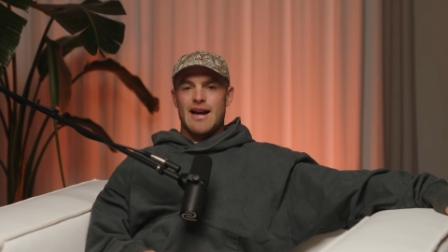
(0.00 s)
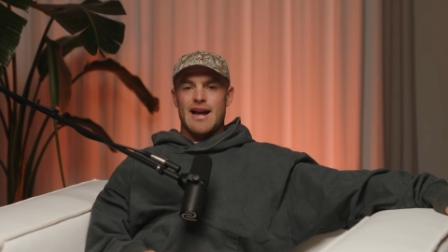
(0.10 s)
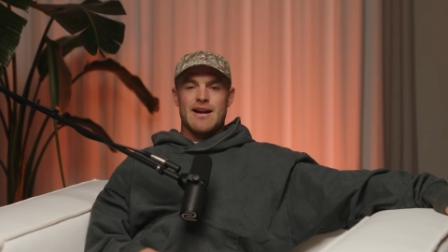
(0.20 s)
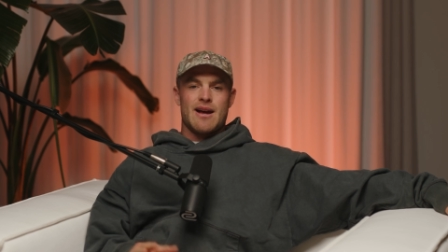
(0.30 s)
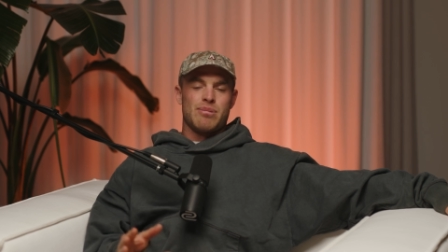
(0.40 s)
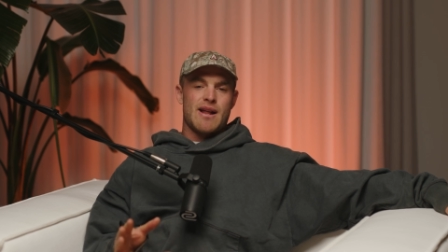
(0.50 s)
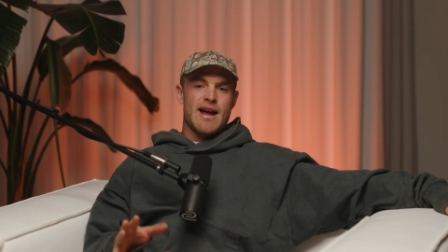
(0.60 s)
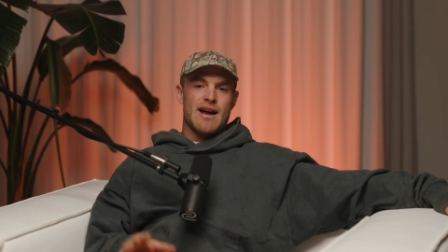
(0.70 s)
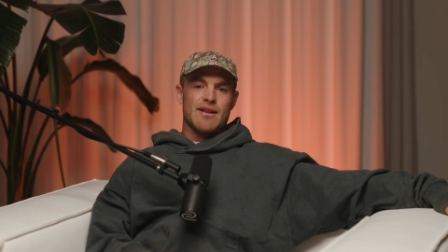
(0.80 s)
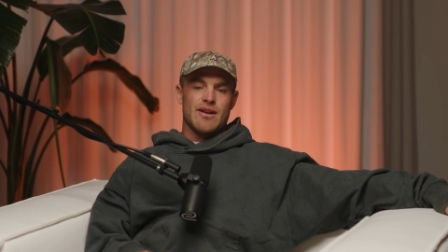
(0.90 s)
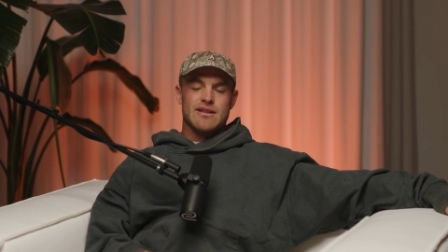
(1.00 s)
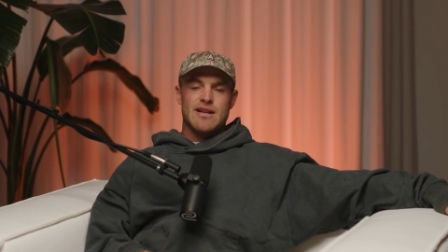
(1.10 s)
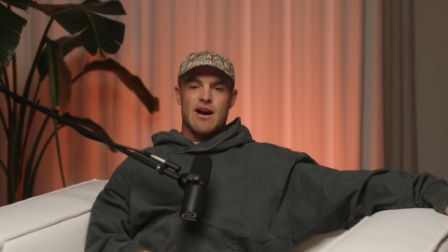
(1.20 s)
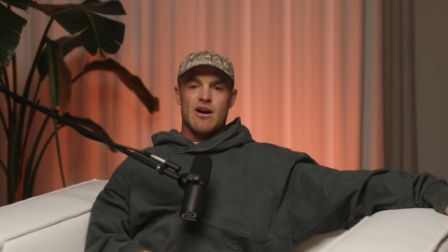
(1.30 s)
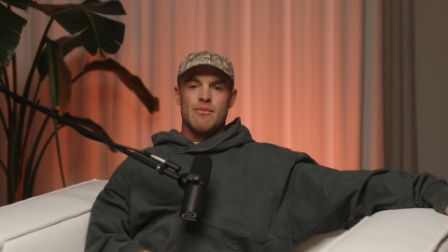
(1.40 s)
and a player like
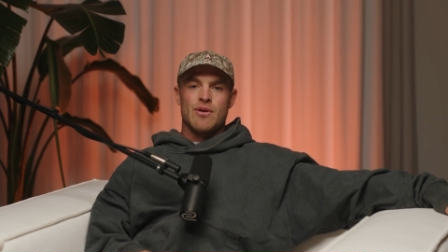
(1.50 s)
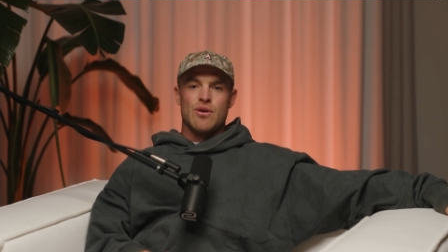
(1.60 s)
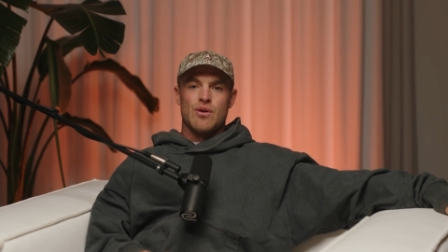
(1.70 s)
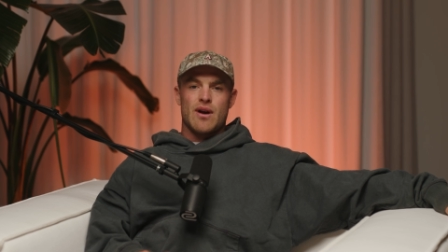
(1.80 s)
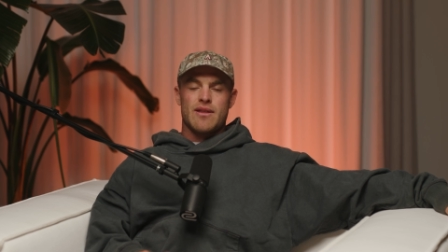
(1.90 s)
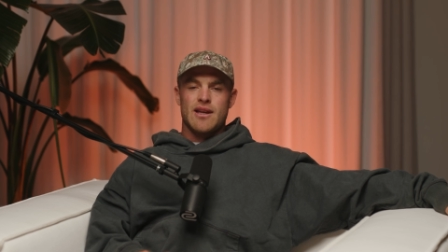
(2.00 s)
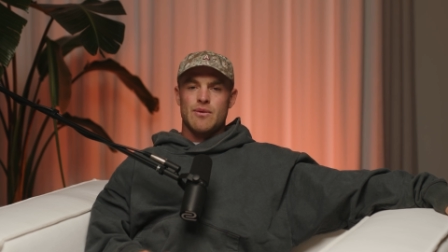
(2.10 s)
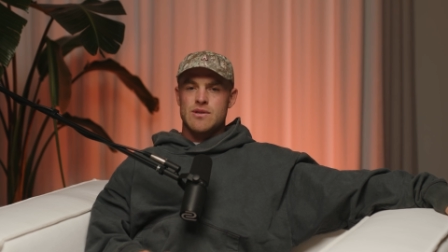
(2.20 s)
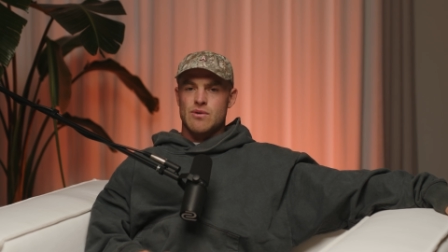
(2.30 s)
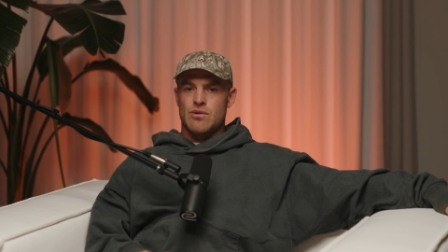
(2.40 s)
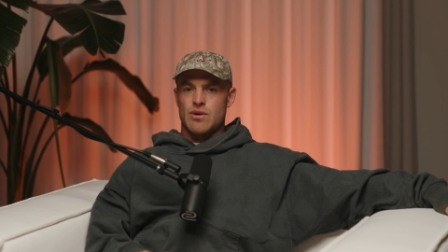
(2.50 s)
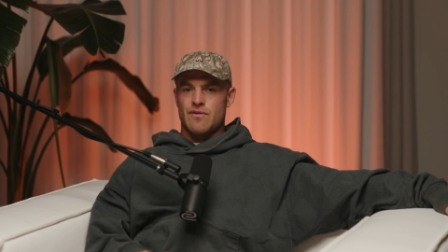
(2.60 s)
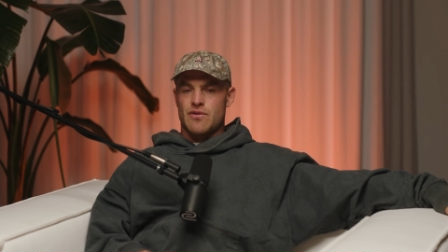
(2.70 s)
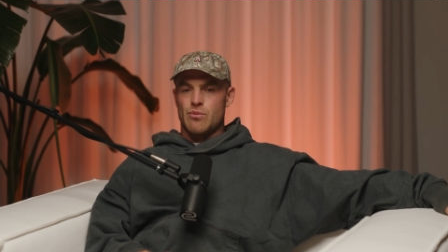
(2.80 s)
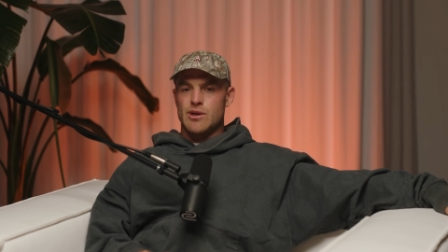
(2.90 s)
Durham, who I think was
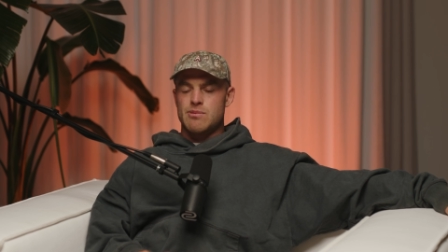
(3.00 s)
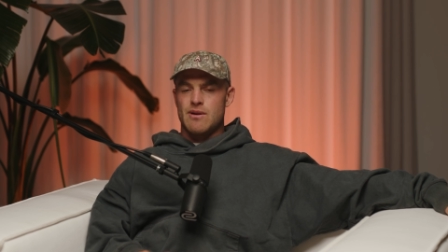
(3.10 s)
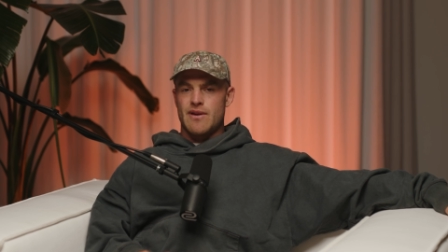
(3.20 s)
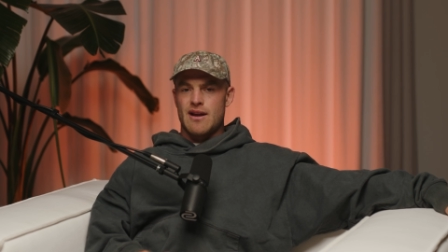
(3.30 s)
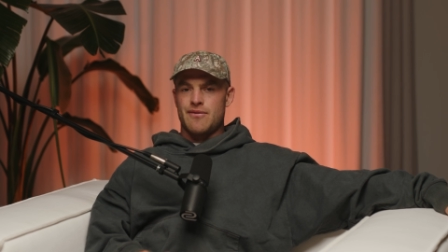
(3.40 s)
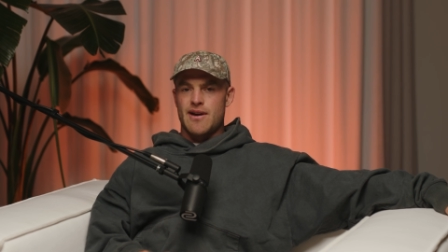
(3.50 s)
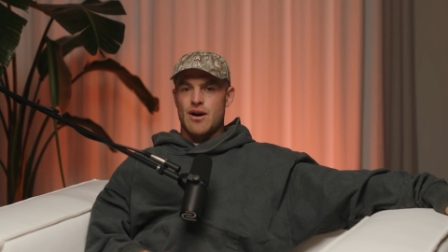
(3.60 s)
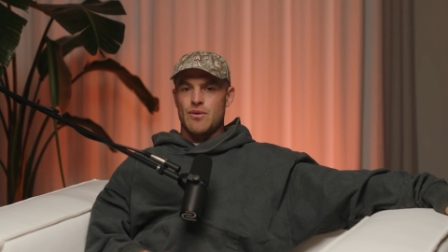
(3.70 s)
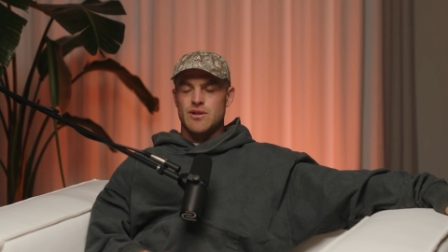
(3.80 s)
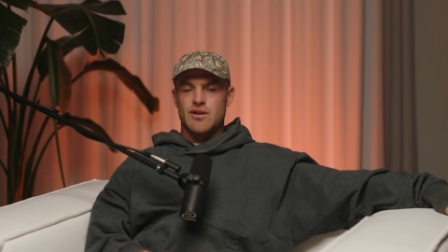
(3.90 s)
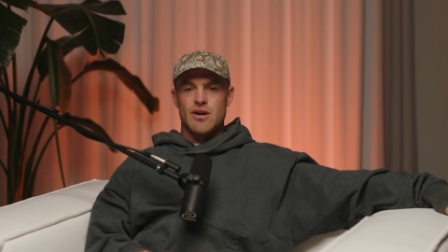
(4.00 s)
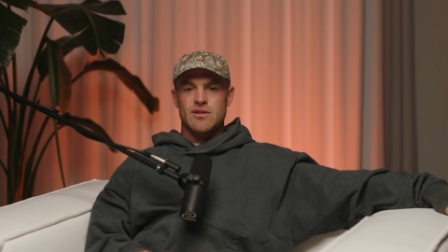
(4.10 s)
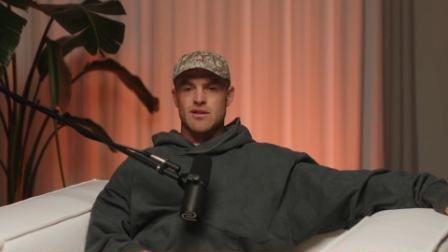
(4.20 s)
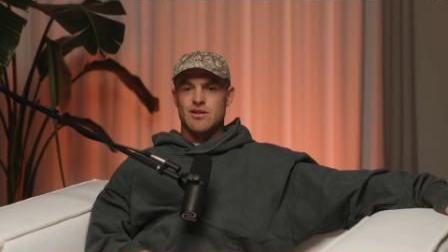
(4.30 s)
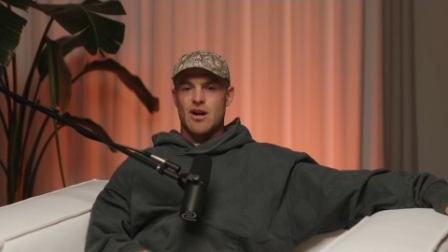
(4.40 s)
recruited from Richmond VFL, which
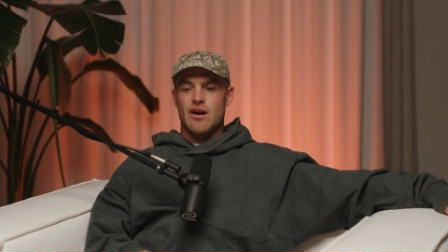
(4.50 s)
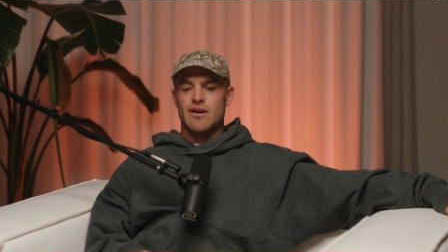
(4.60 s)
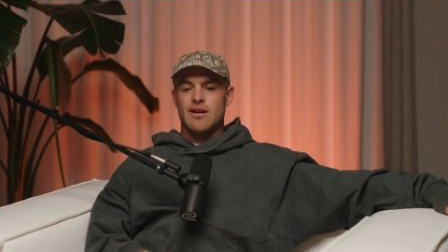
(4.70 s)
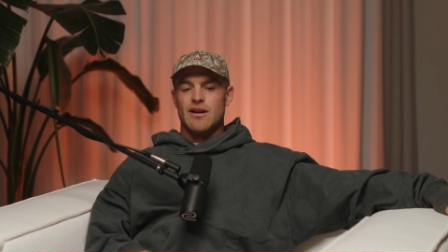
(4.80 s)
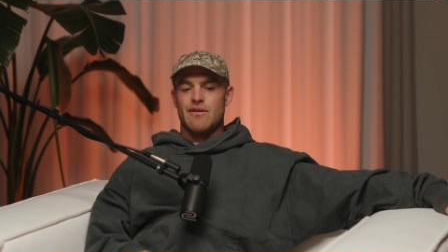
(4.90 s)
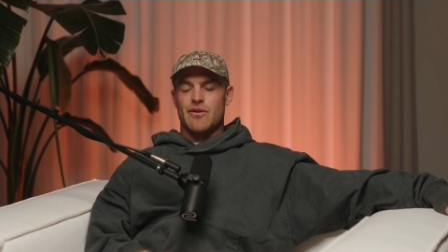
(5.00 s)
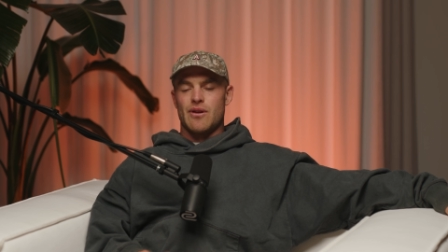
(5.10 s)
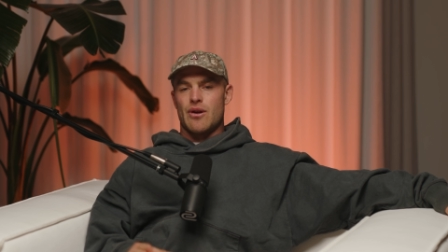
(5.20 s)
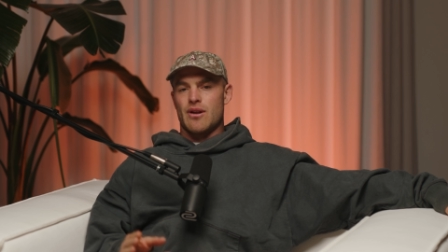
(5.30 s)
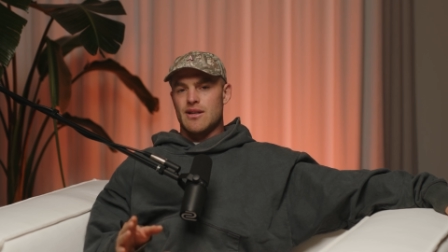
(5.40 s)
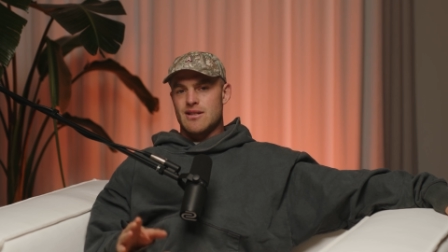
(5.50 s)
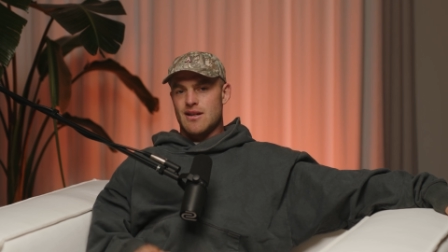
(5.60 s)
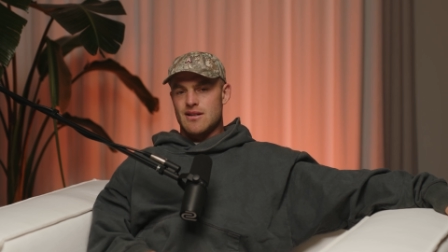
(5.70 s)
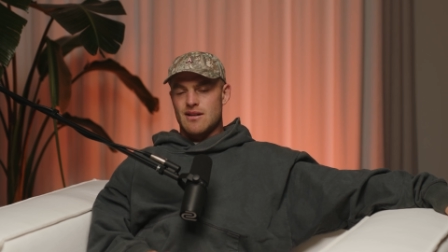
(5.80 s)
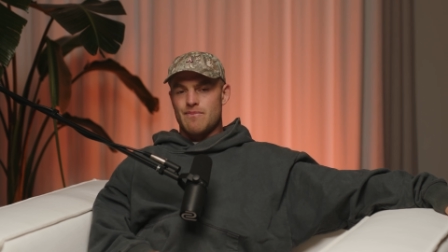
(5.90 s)
goes to show for a lot of
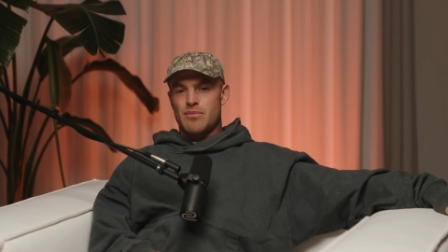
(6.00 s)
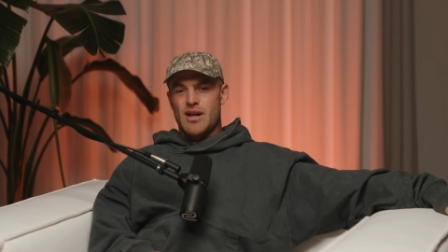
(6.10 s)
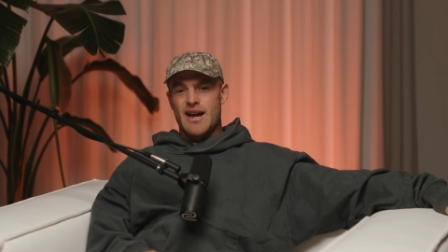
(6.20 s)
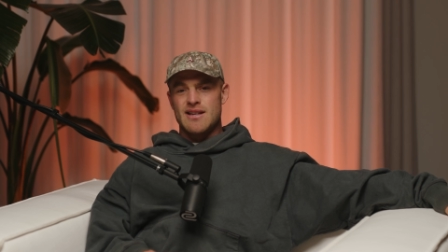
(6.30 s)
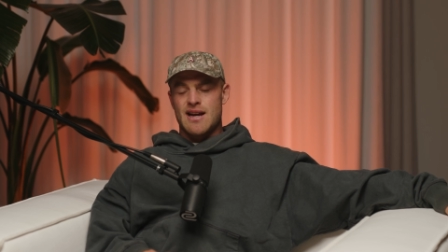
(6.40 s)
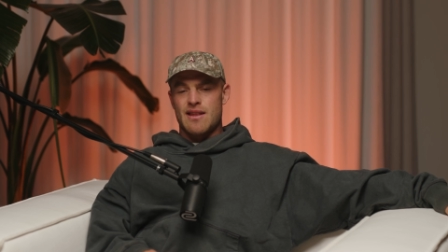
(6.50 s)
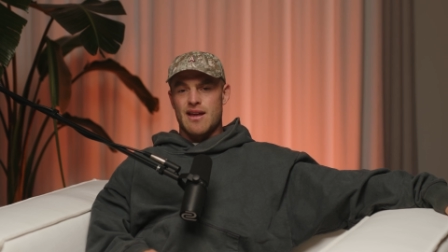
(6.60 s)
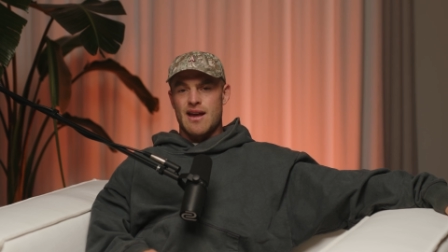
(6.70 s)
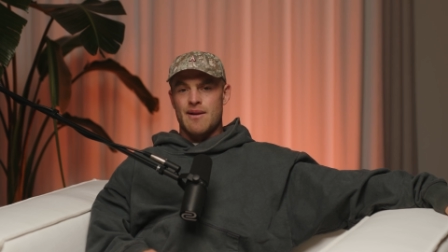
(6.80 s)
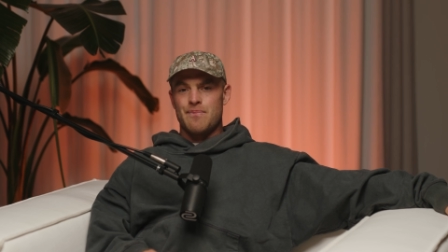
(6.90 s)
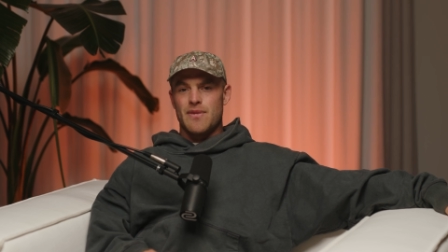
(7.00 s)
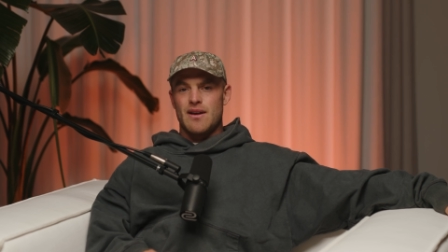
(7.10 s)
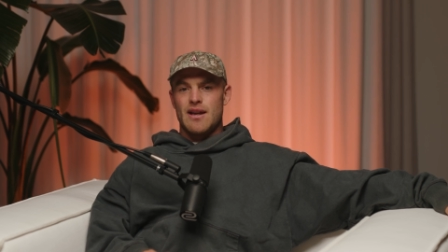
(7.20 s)
listeners and players out there,